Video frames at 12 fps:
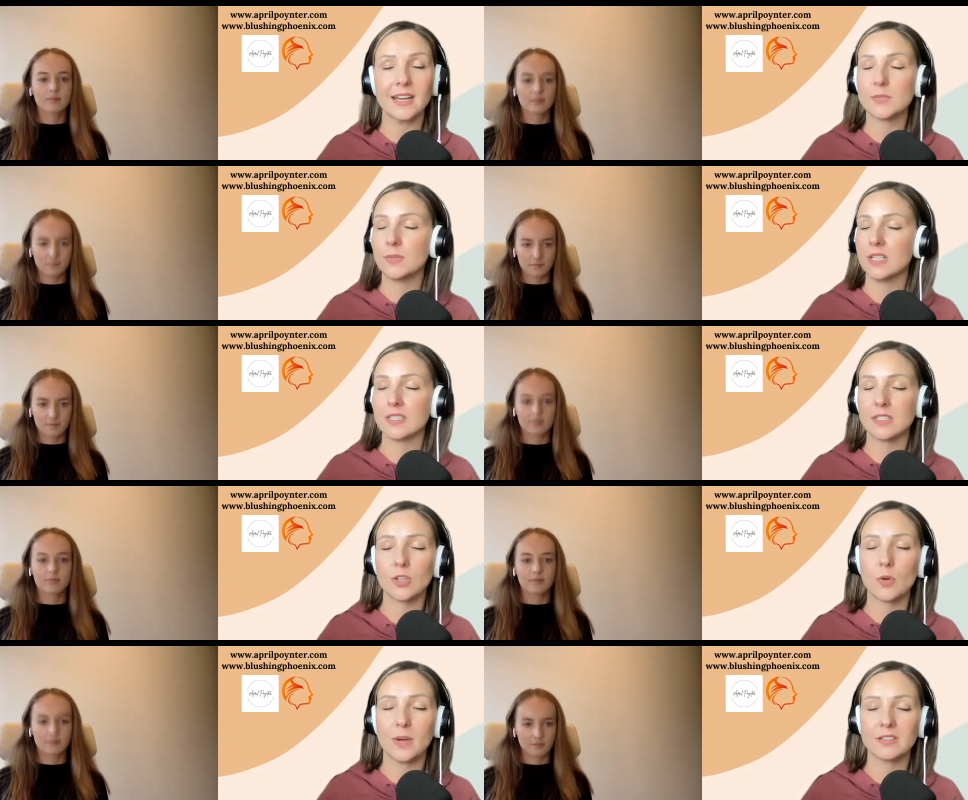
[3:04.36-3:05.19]

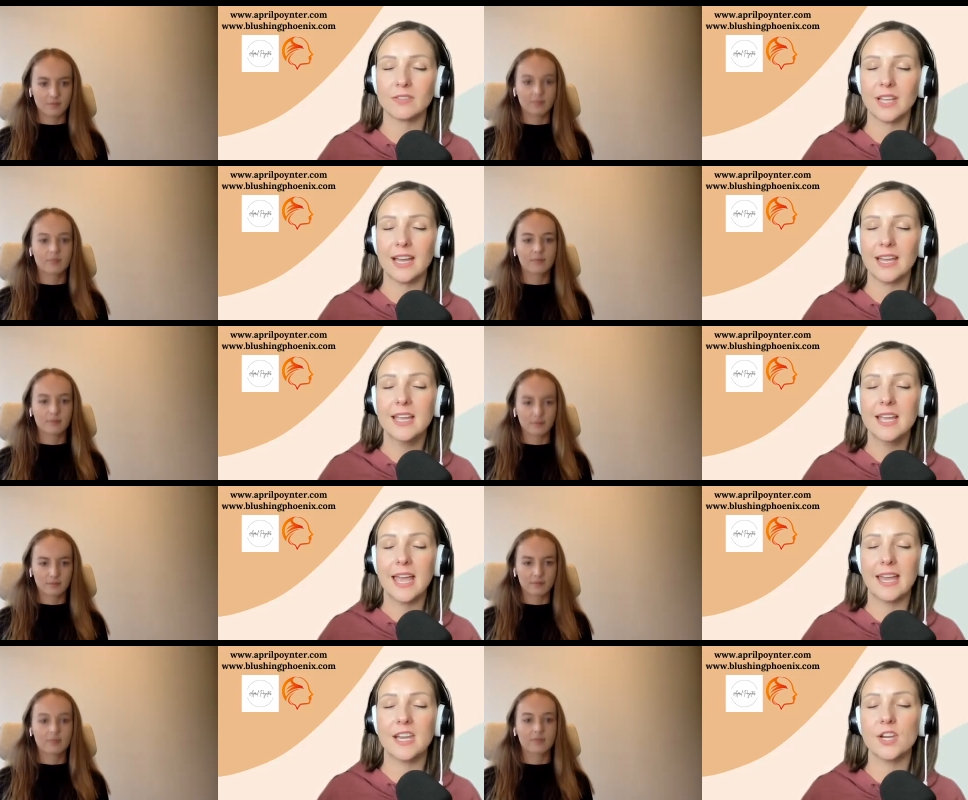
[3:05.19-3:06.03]
Speaker 1: experienced so much of that
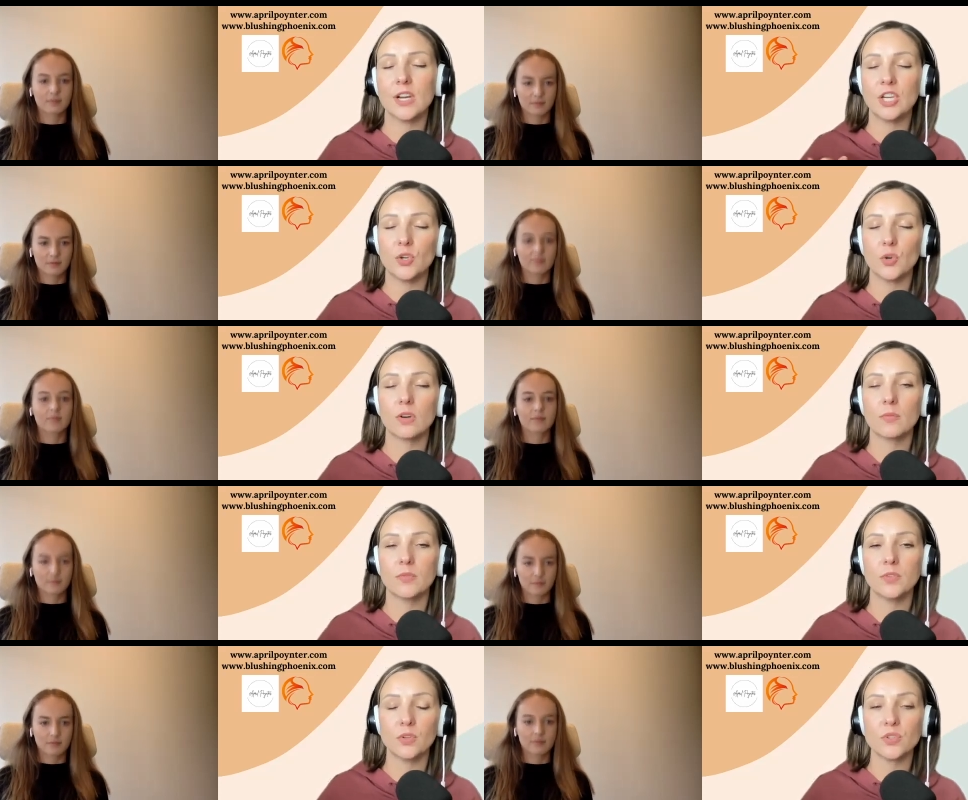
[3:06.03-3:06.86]
and hearing
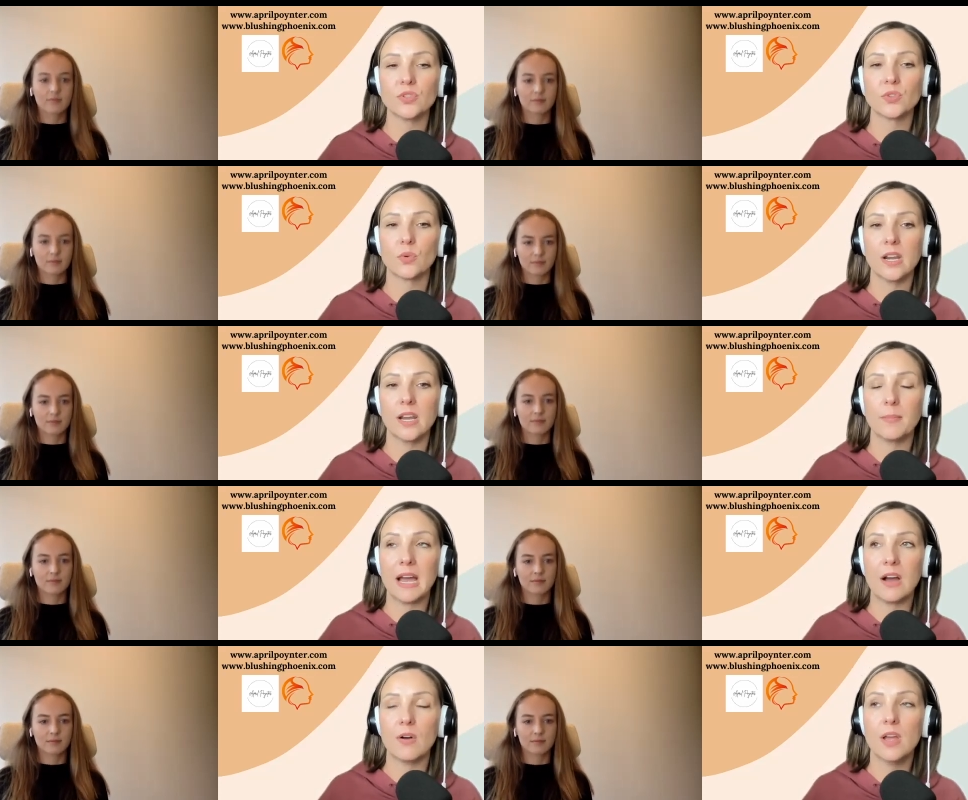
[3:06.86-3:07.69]
your, your story
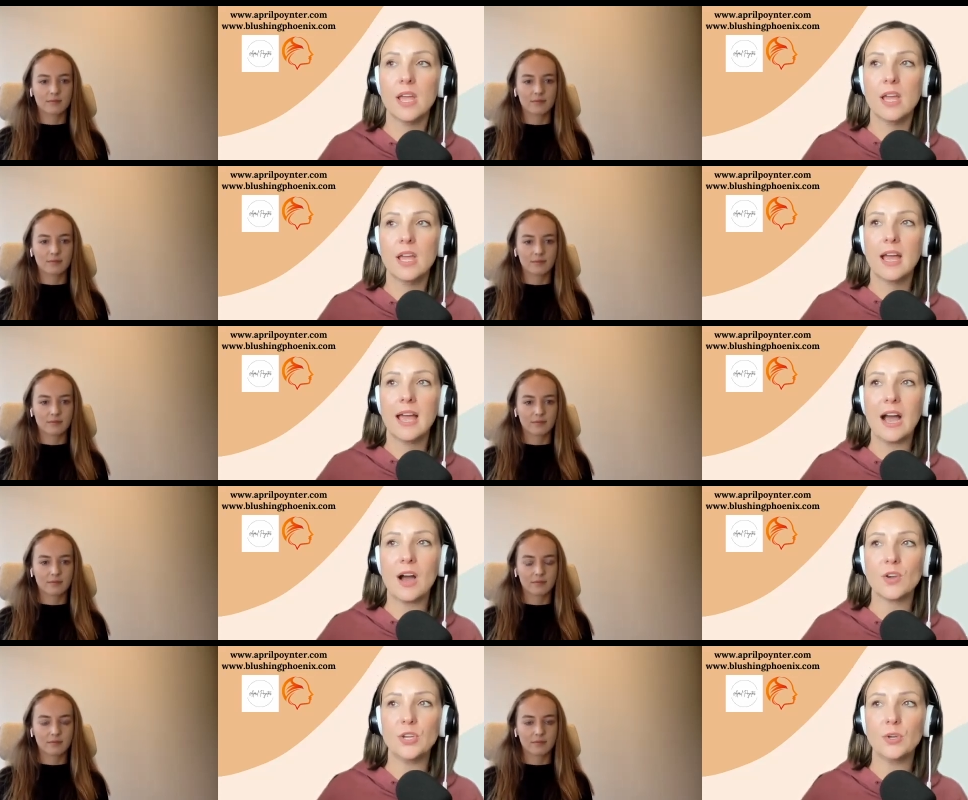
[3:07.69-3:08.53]
about
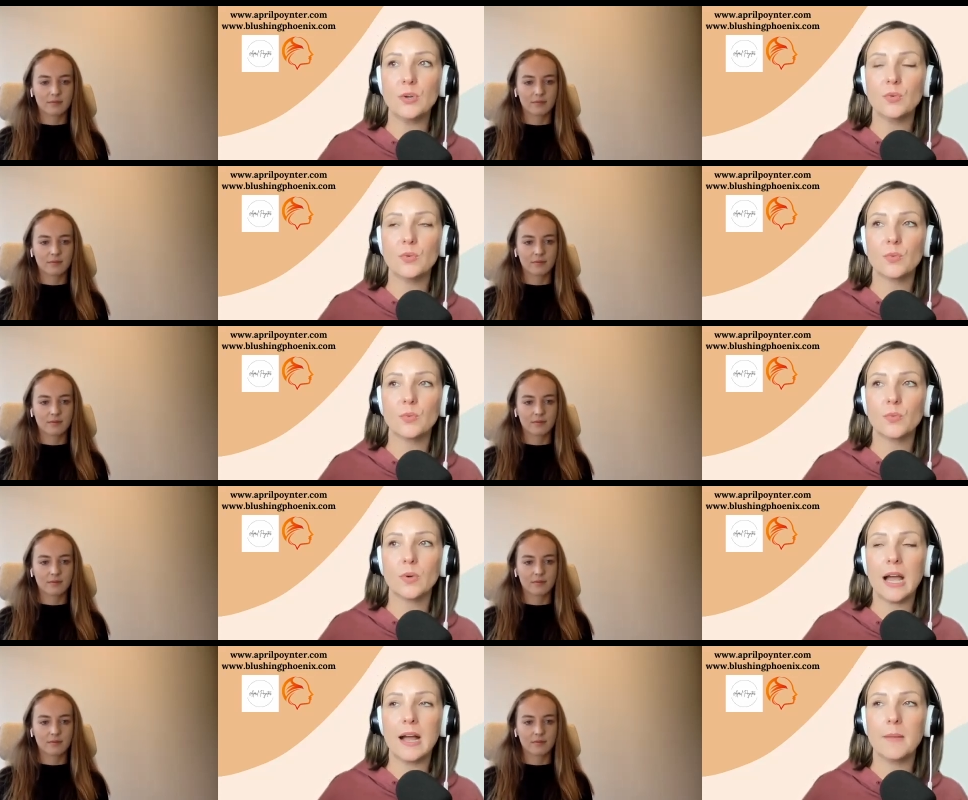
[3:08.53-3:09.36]
how you
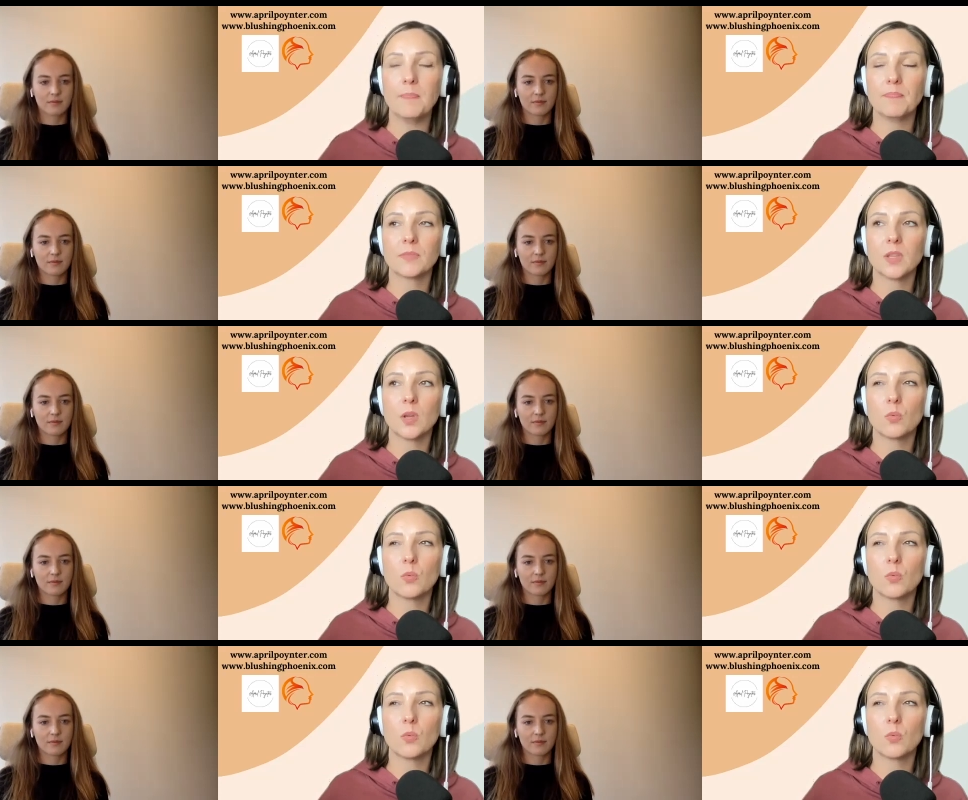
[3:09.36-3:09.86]
um,